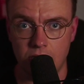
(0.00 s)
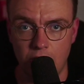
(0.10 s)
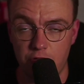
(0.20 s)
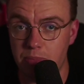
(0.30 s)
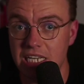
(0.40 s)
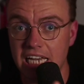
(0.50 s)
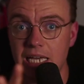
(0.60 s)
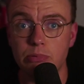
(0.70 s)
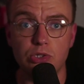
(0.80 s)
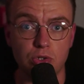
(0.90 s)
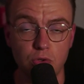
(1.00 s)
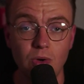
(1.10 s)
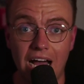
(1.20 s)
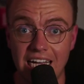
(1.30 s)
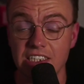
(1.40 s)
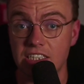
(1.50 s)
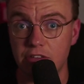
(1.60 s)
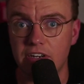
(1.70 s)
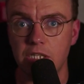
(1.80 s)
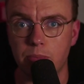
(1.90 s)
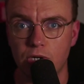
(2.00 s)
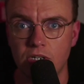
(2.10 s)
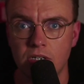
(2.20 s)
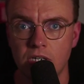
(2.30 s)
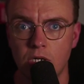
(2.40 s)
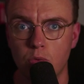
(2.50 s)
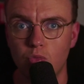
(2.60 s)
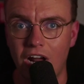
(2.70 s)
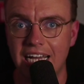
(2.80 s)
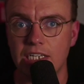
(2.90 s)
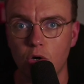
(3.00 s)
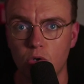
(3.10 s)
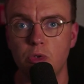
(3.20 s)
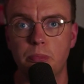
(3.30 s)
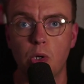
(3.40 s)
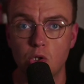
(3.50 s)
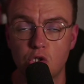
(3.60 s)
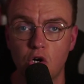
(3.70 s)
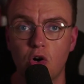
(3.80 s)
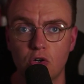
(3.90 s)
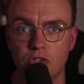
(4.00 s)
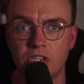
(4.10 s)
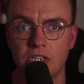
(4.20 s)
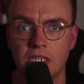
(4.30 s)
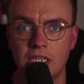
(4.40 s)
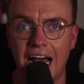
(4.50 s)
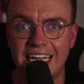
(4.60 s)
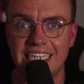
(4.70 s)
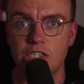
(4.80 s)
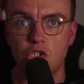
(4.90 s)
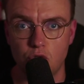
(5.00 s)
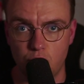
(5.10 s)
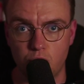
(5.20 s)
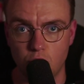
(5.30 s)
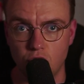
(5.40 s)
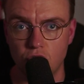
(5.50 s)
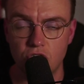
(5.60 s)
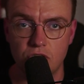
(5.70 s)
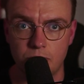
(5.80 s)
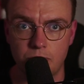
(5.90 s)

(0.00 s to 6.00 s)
of being able to, as a developer, write code, push code, and it just runs.